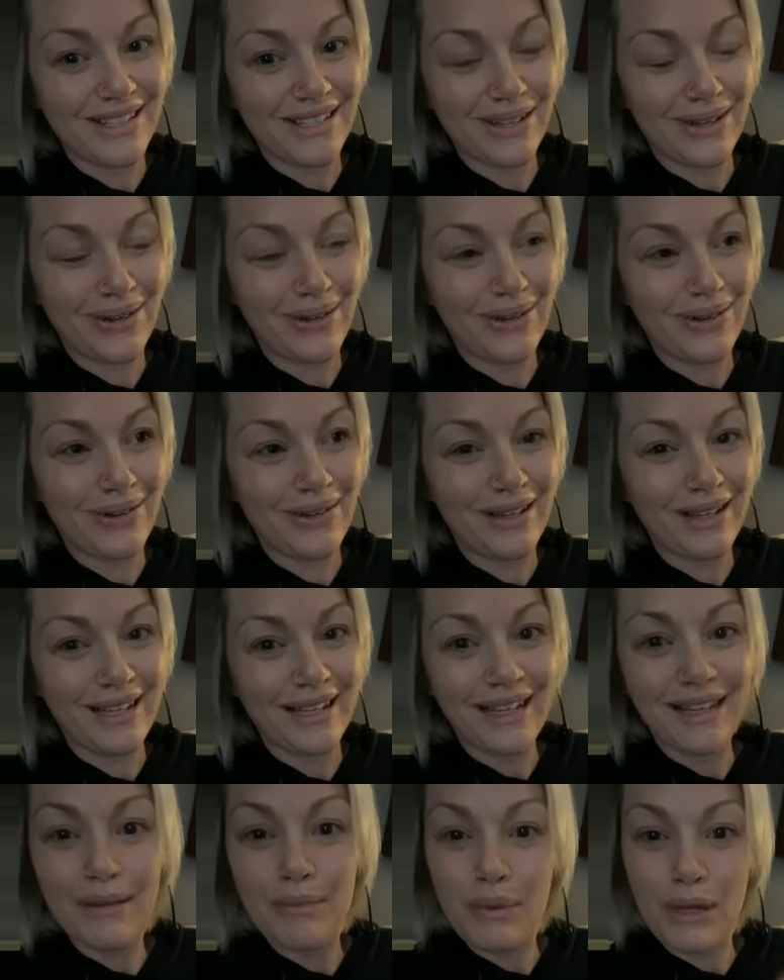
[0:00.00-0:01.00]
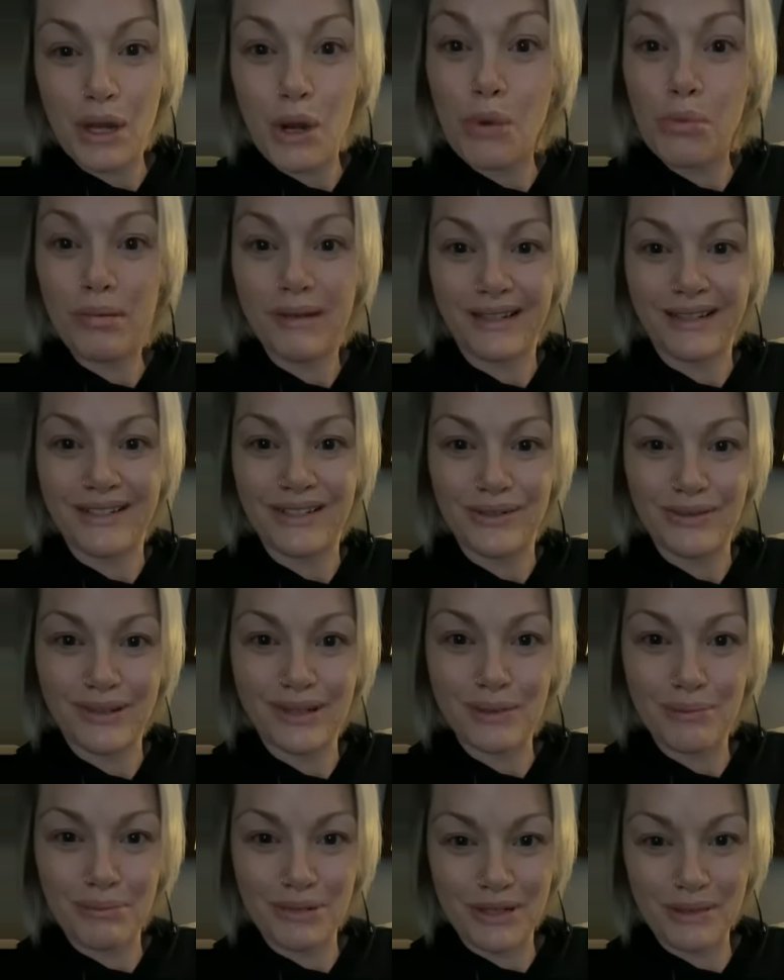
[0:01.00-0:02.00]
So be open
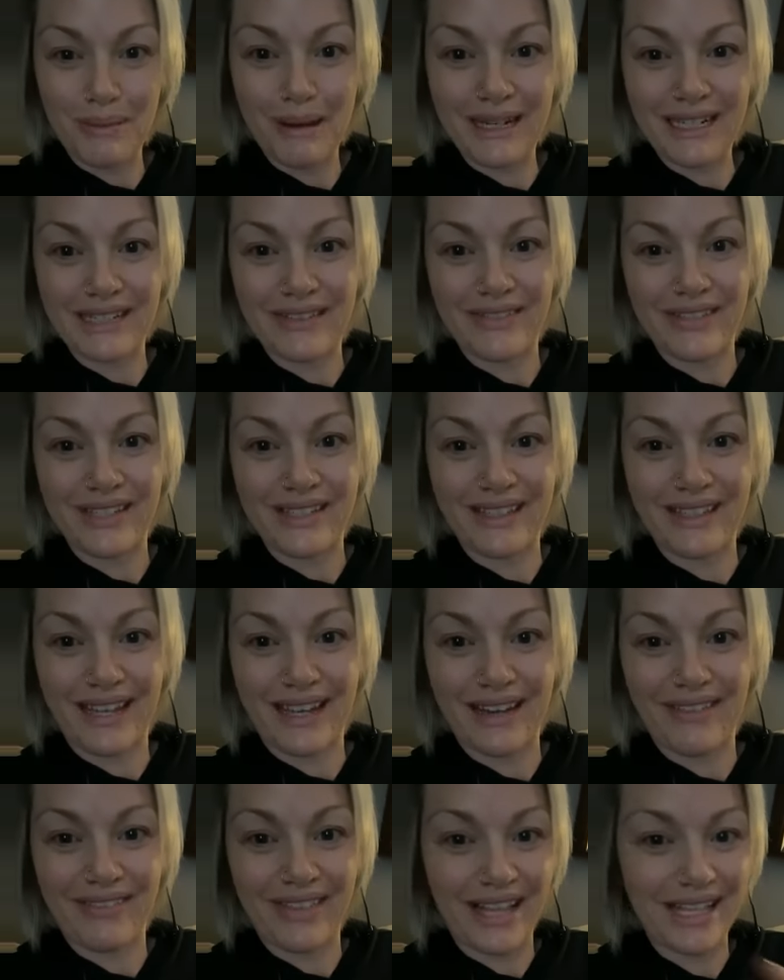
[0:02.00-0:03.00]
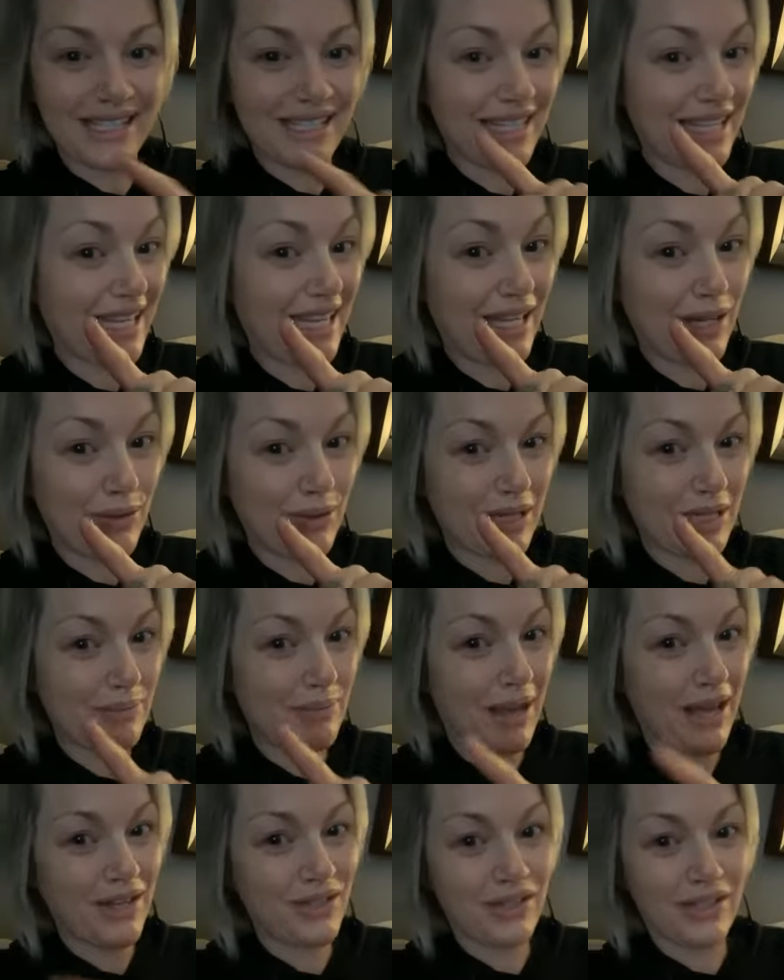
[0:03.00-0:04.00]
to other perspectives in life. That's the key to
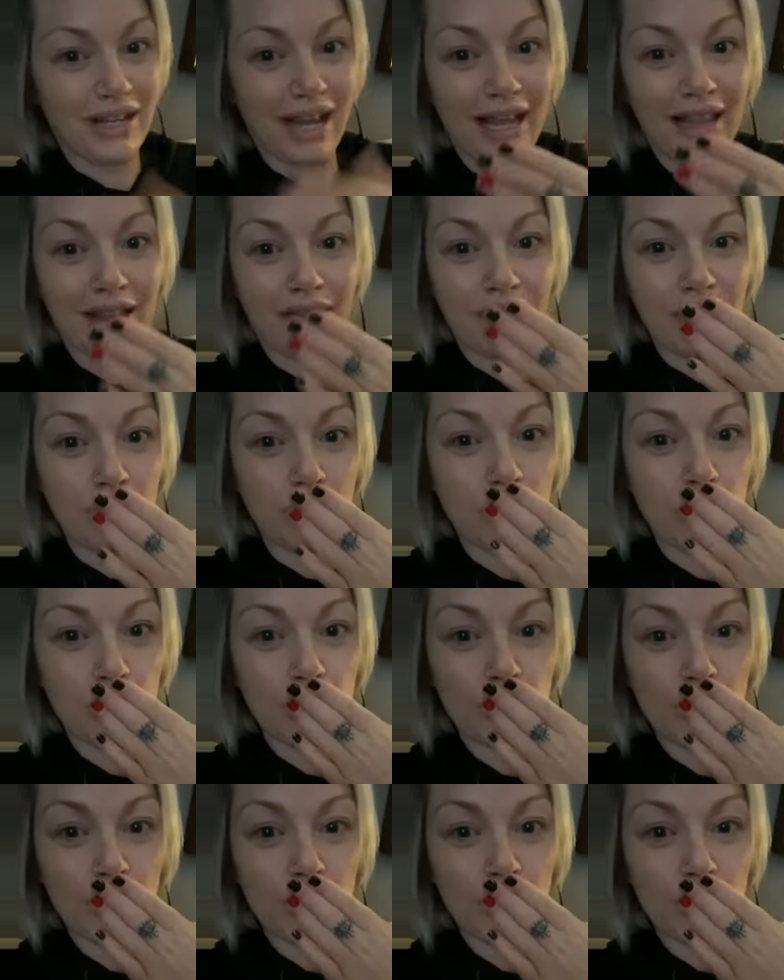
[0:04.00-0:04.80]
expansion. I love you.